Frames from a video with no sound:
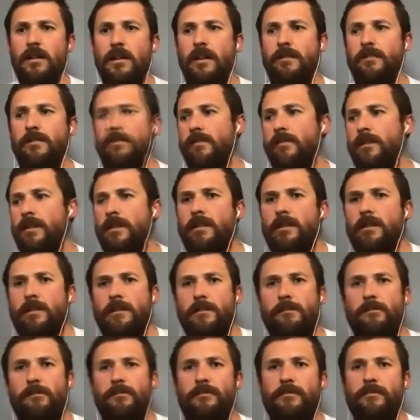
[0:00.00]
Everyone.
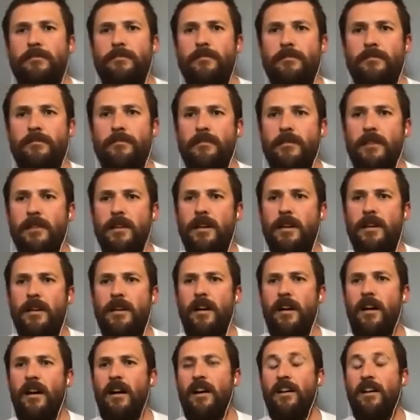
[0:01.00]

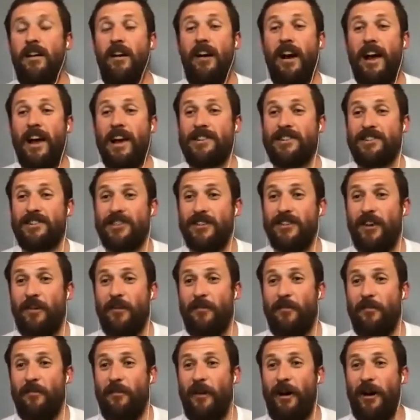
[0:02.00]
Oh, I actually
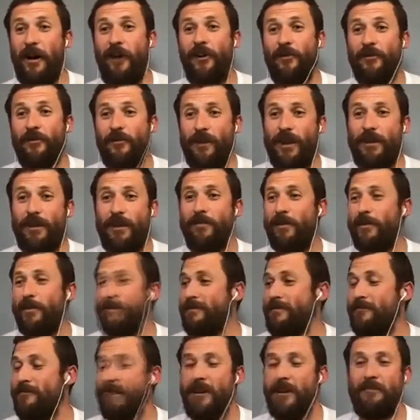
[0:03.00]
got my old red
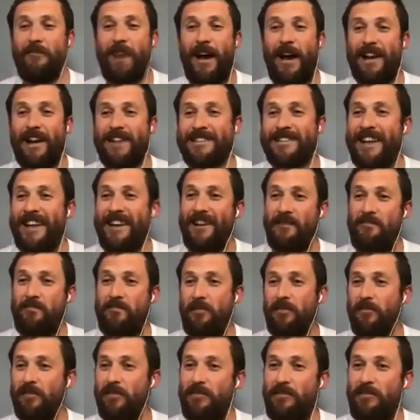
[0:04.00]
backs, and I pulled them